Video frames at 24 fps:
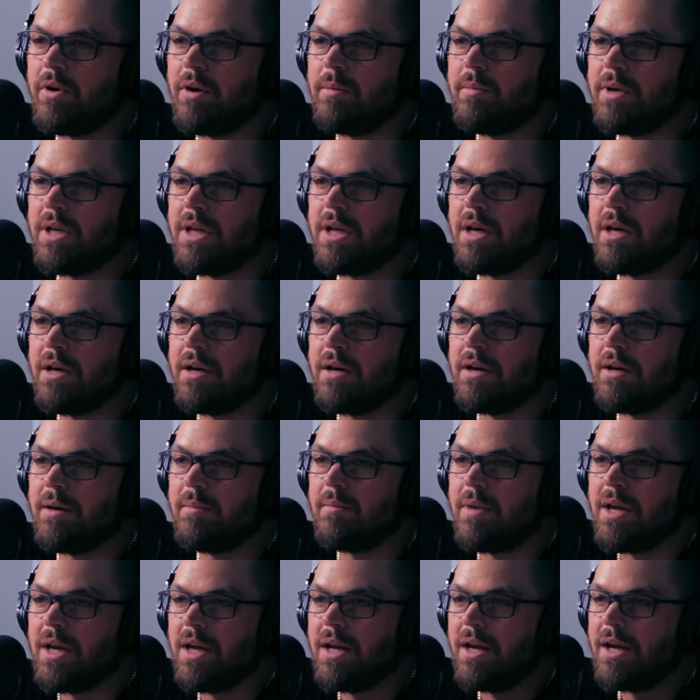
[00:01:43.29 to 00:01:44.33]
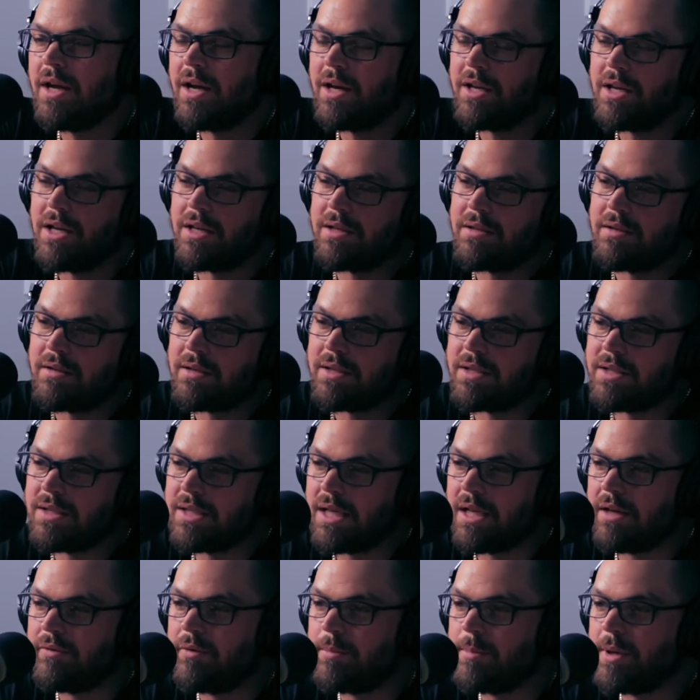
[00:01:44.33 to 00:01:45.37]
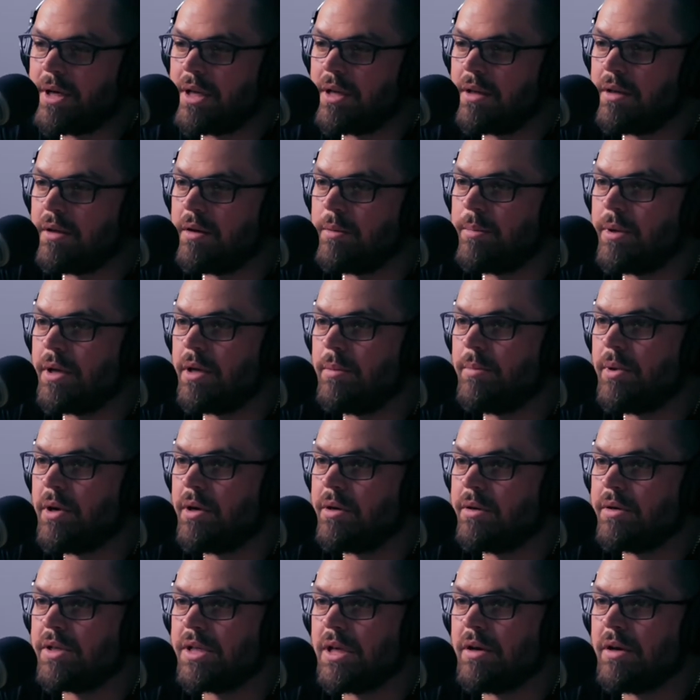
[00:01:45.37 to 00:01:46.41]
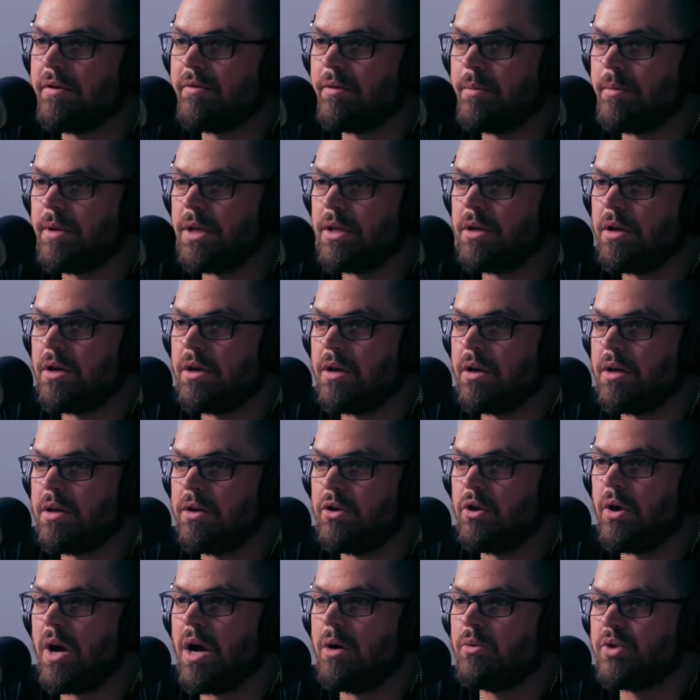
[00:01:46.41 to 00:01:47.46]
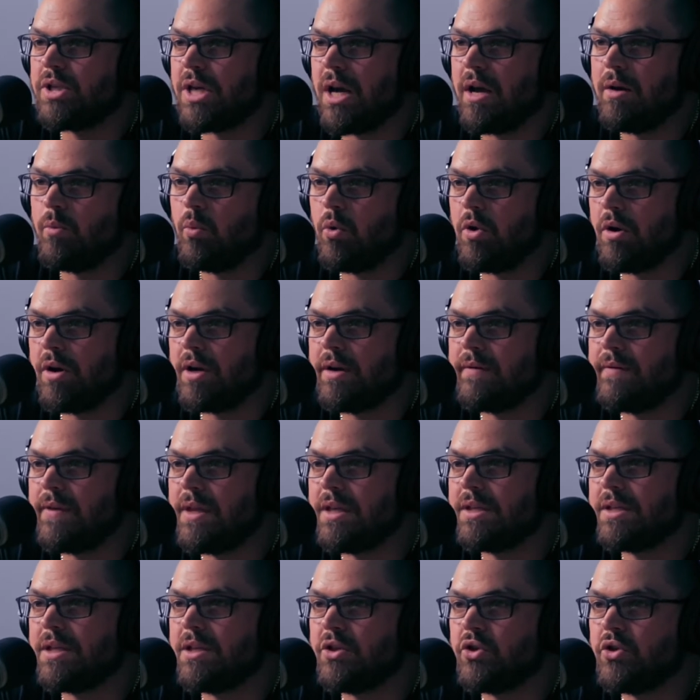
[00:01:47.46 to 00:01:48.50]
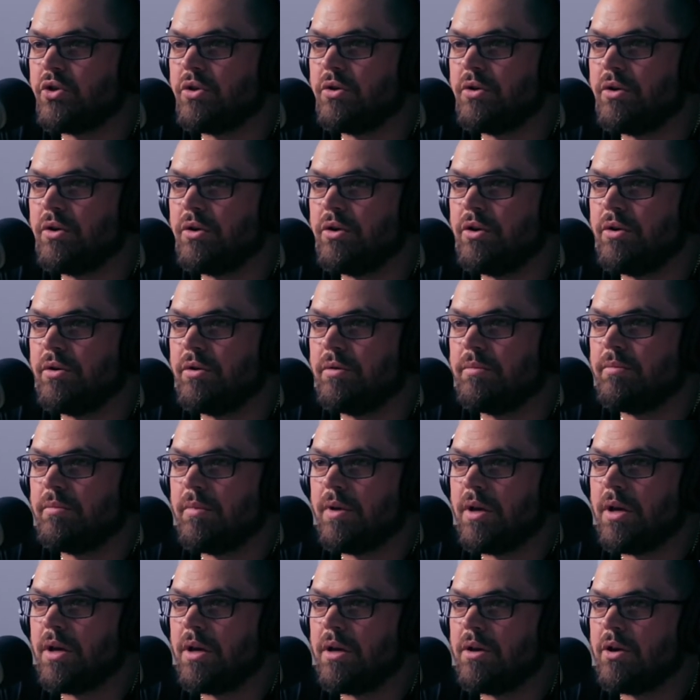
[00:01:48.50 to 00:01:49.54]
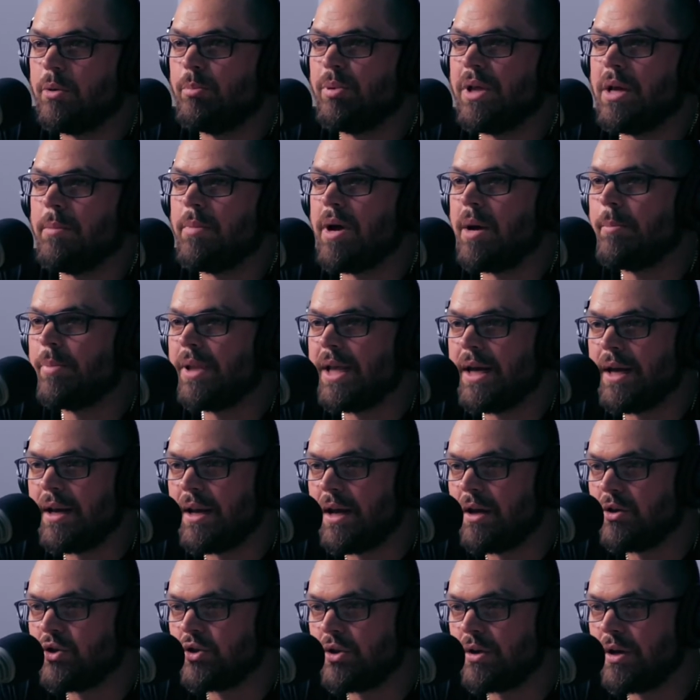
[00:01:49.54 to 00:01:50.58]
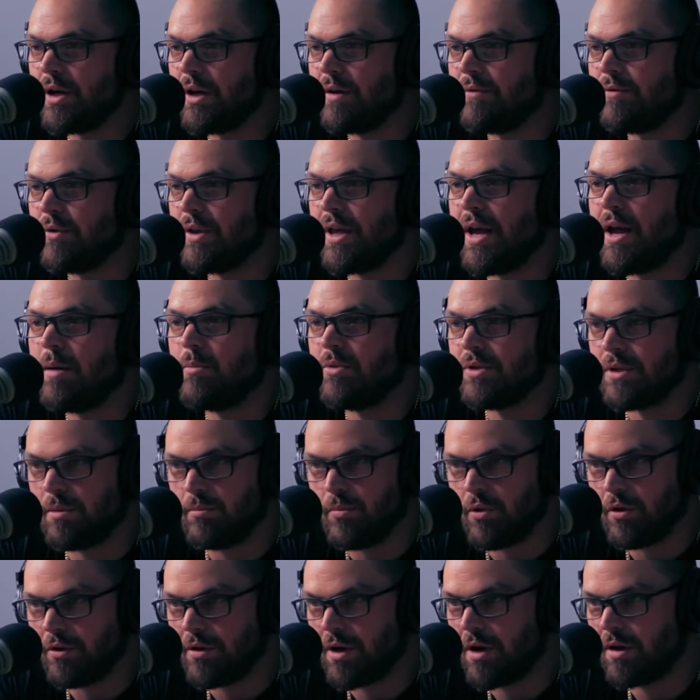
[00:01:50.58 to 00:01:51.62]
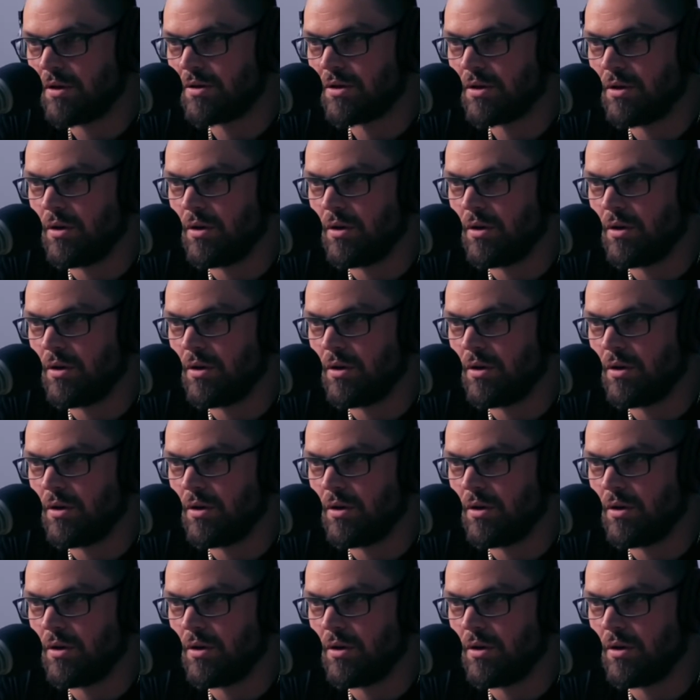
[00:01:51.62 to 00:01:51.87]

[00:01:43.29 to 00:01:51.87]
I mean, just tell everybody a little bit about yourself. I mean, your outside work of this is your play-by-play announcer for the Hamilton Bulldogs.